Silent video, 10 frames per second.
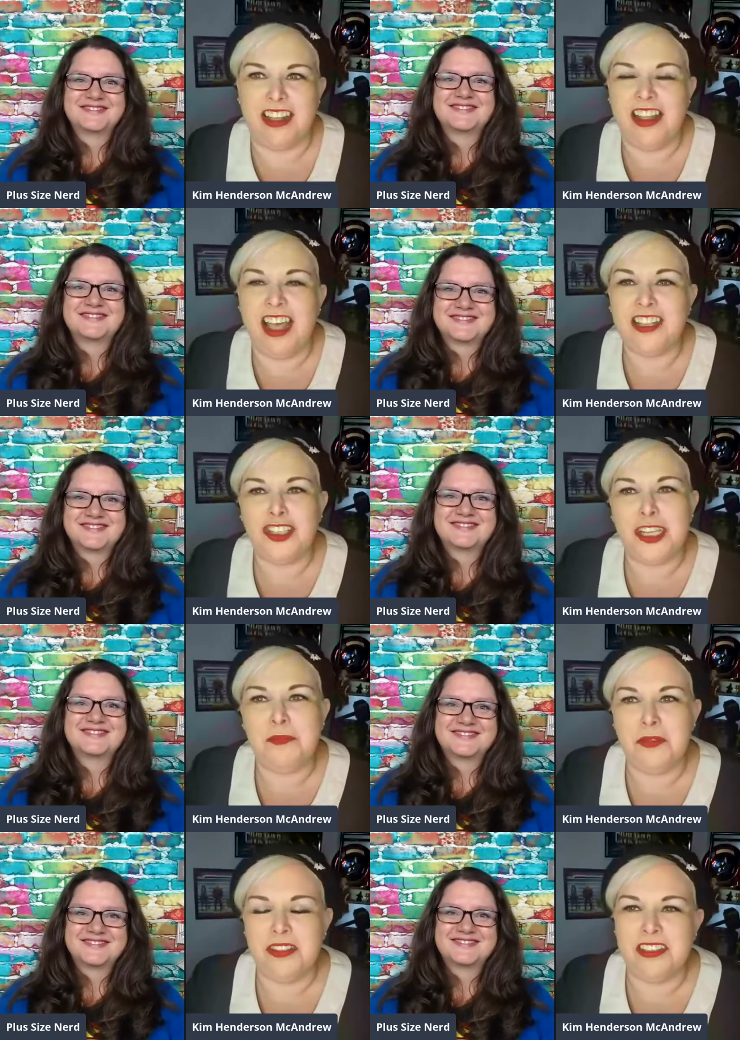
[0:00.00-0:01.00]
Speaker 1: a lot
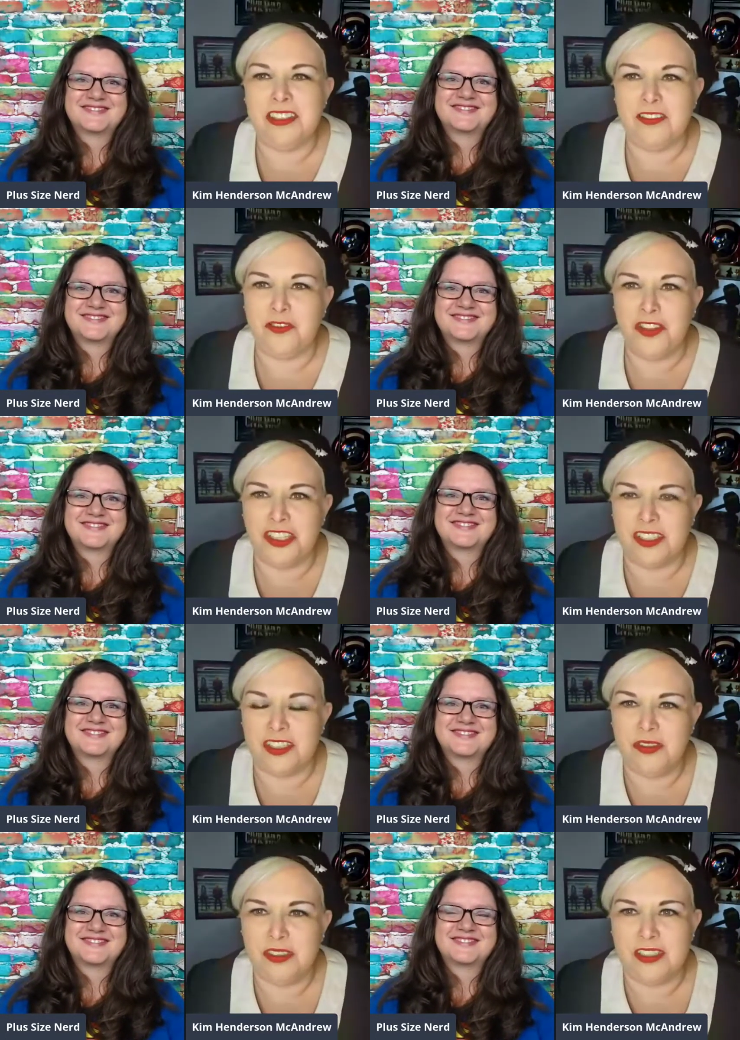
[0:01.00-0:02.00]
cheaper than the full
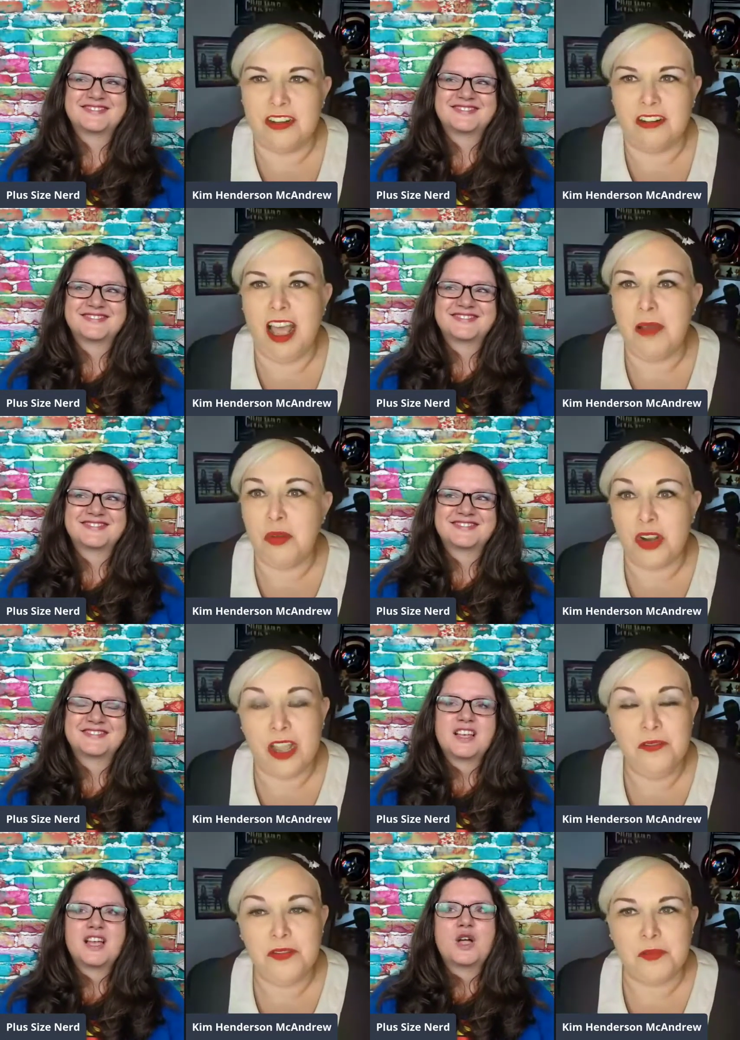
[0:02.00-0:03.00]
suits and they're a lot more
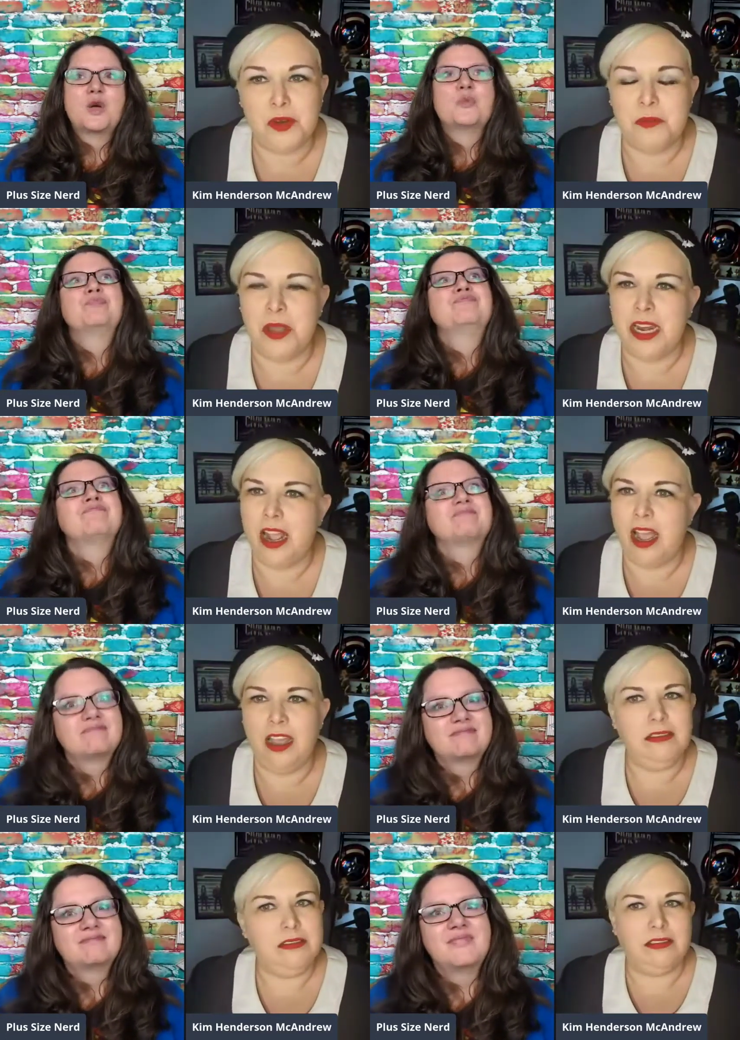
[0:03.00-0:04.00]
comfortable, but I
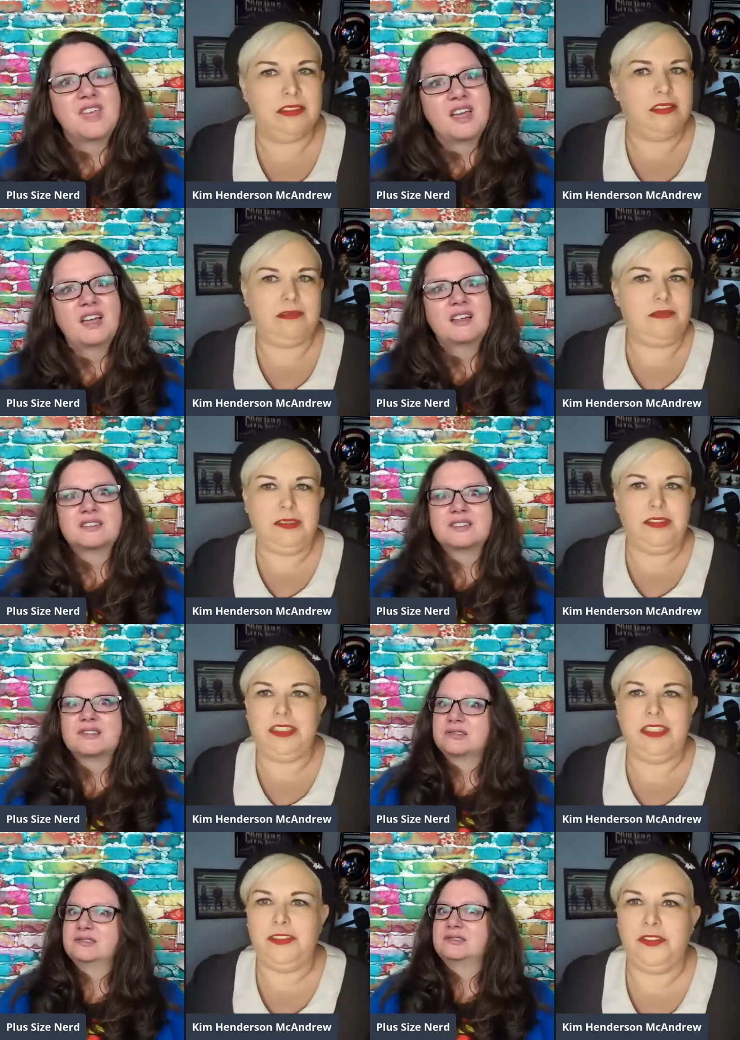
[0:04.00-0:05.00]
don't know. Yeah.
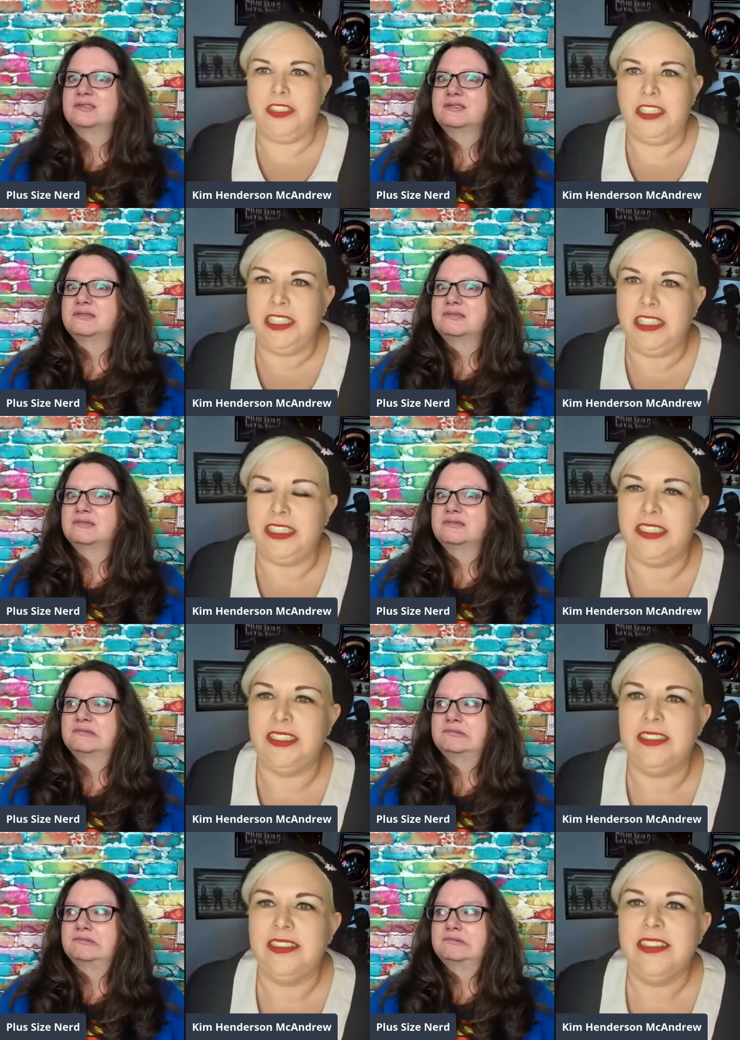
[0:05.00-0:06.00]
for
Speaker 2: that.
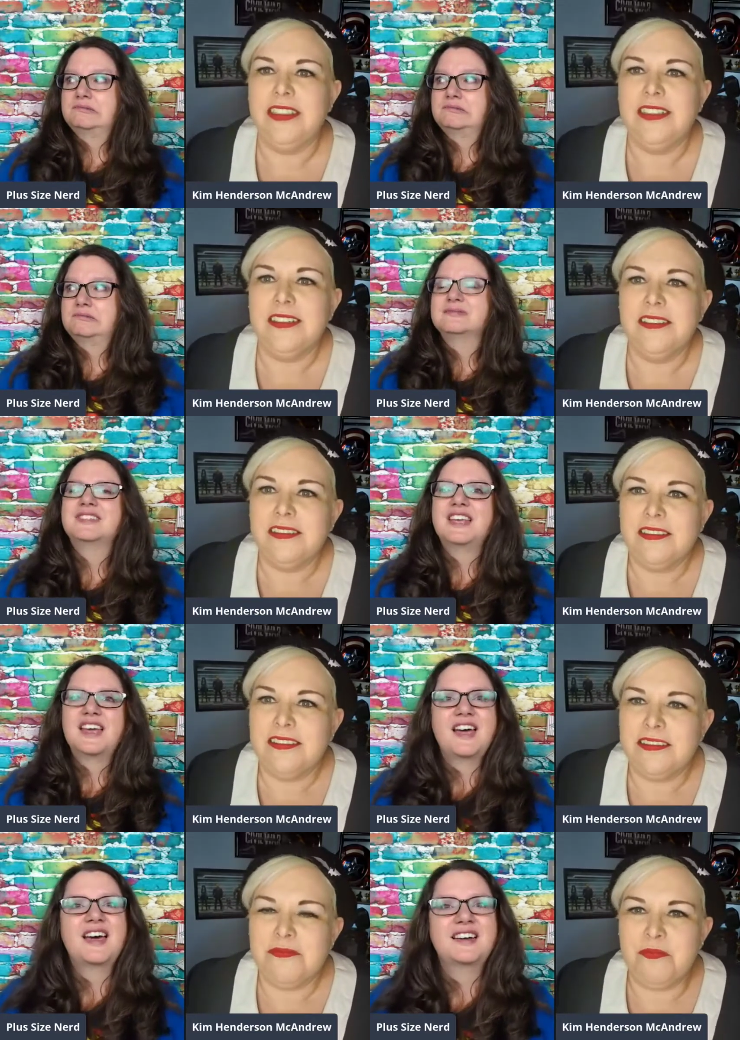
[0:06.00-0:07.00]

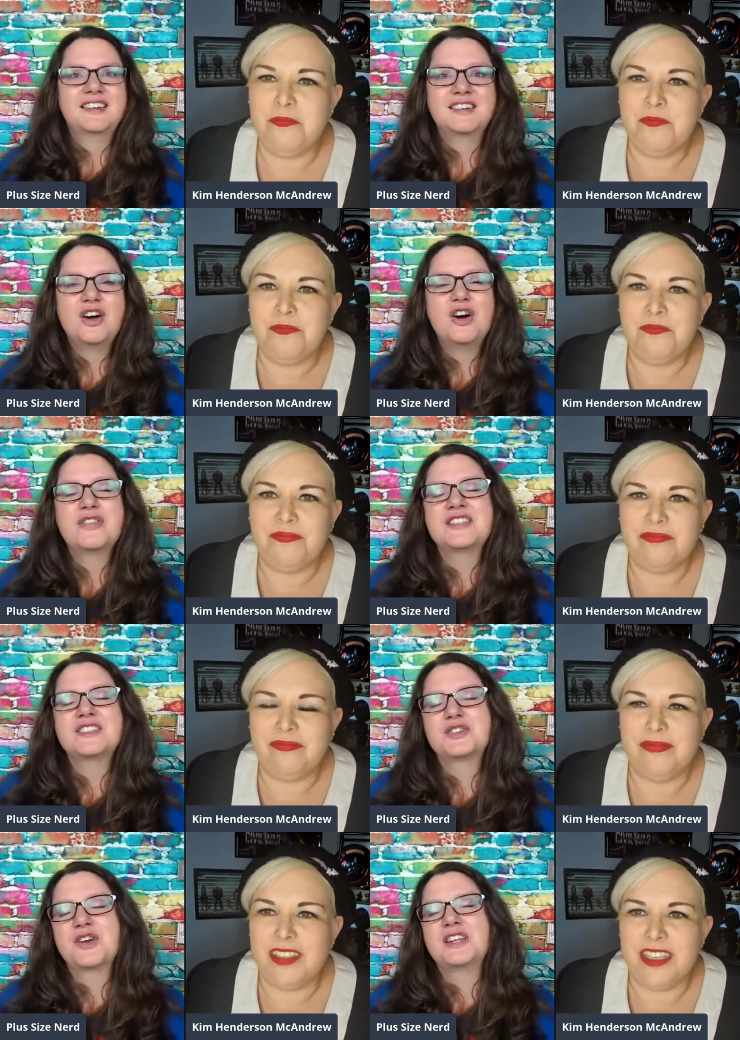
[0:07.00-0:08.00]
Yeah. Oh,
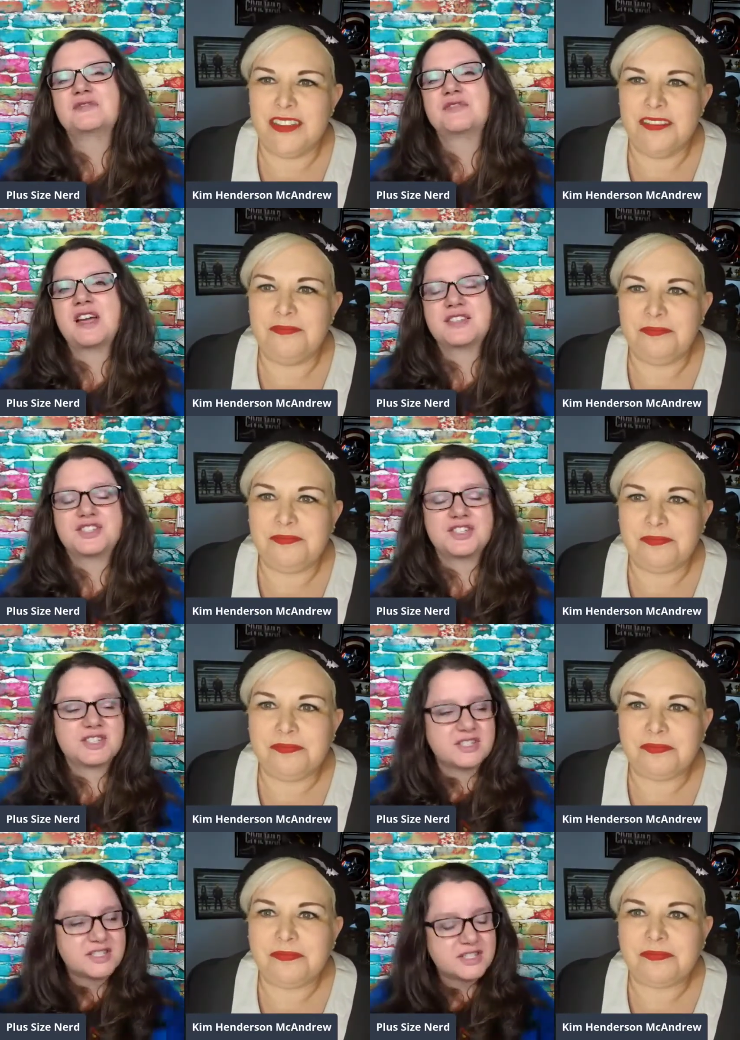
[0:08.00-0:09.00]
that's great advice just
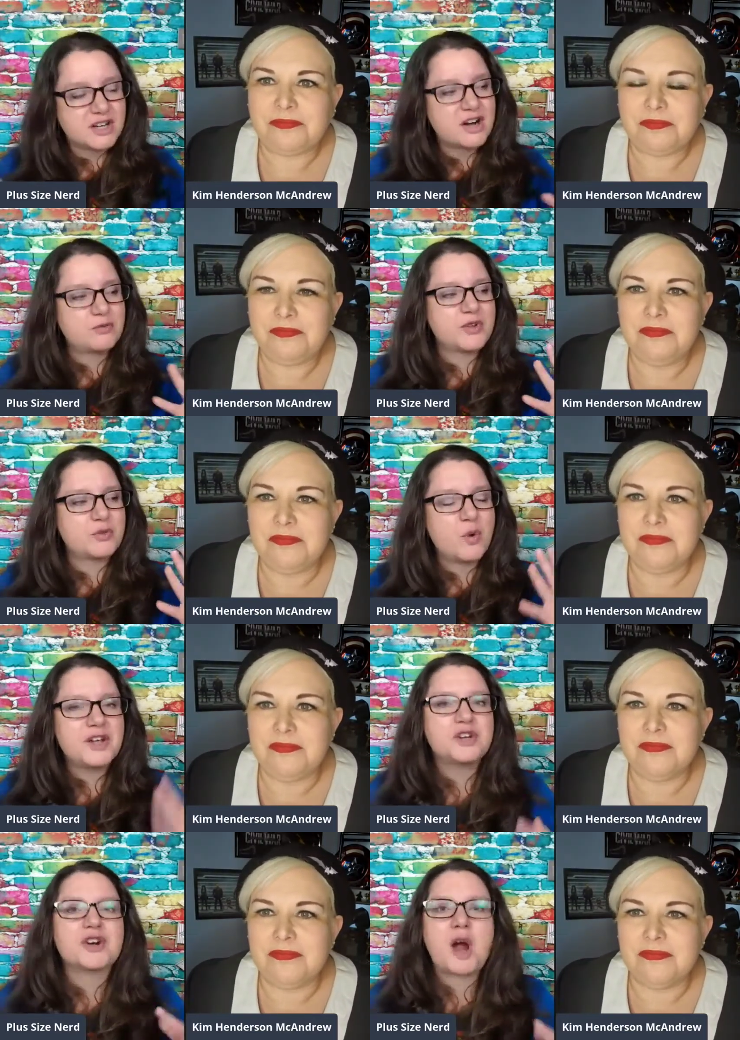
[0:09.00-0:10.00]
to start with what
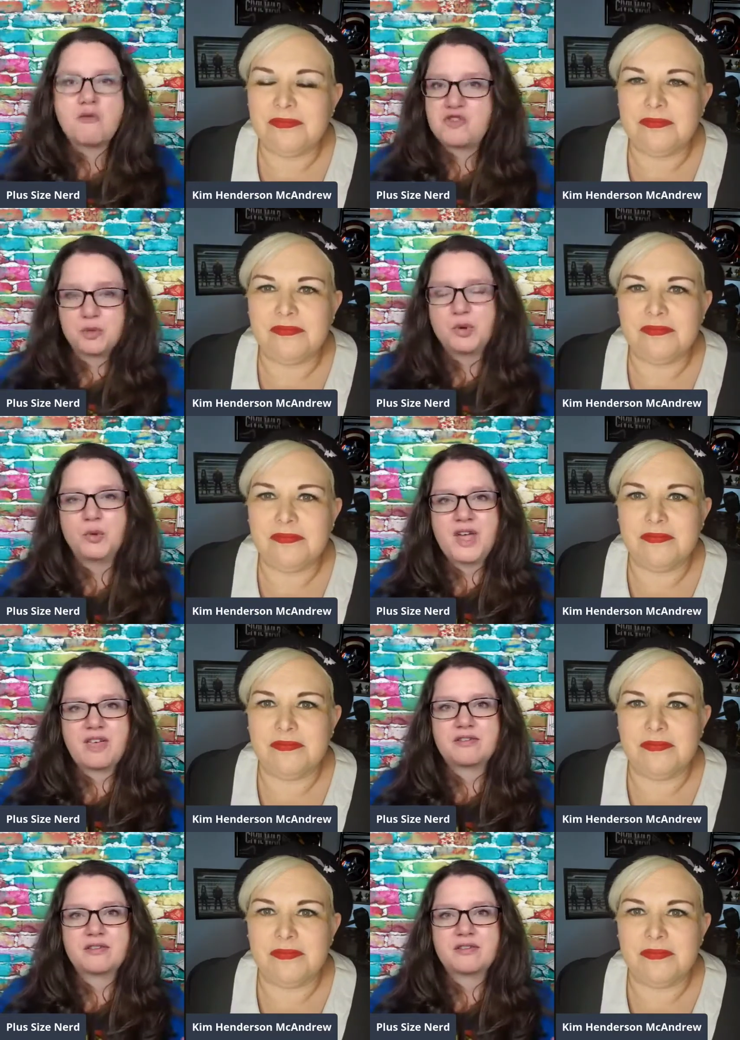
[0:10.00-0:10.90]
you're comfortable with.